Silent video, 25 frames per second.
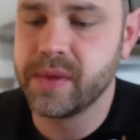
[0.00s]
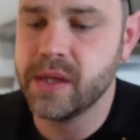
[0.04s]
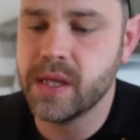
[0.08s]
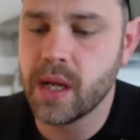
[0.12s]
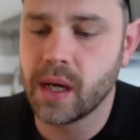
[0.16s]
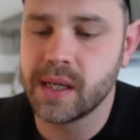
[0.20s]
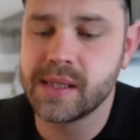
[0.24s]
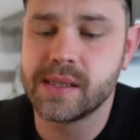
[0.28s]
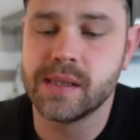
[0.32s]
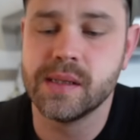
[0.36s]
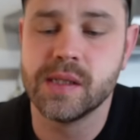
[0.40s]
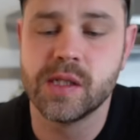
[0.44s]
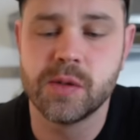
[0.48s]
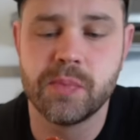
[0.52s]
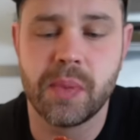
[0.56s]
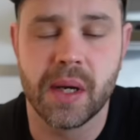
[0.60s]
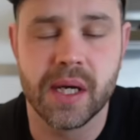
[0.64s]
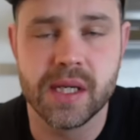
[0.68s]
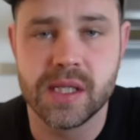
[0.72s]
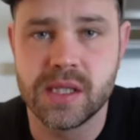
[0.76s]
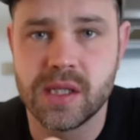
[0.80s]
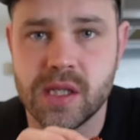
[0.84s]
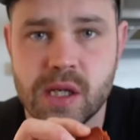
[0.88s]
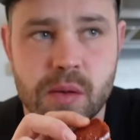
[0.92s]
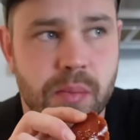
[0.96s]
Nice and
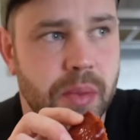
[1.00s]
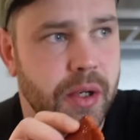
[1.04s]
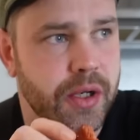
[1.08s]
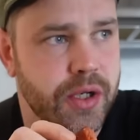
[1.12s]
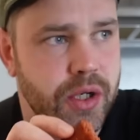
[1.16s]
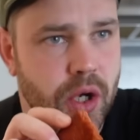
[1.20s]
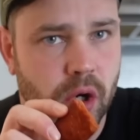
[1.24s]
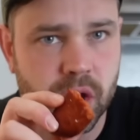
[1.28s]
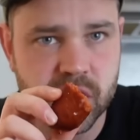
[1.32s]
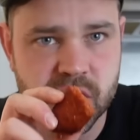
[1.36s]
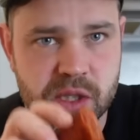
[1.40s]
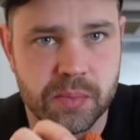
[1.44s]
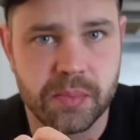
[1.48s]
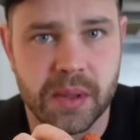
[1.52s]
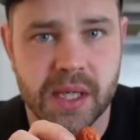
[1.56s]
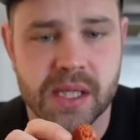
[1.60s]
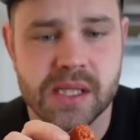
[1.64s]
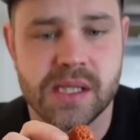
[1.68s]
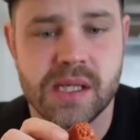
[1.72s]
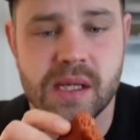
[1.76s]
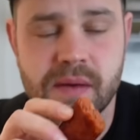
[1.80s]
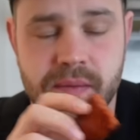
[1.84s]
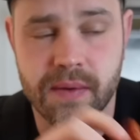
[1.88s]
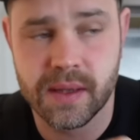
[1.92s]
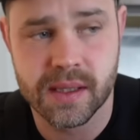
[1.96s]
spicy, but not
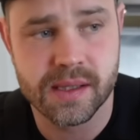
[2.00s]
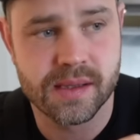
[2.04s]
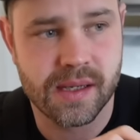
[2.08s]
spicy for the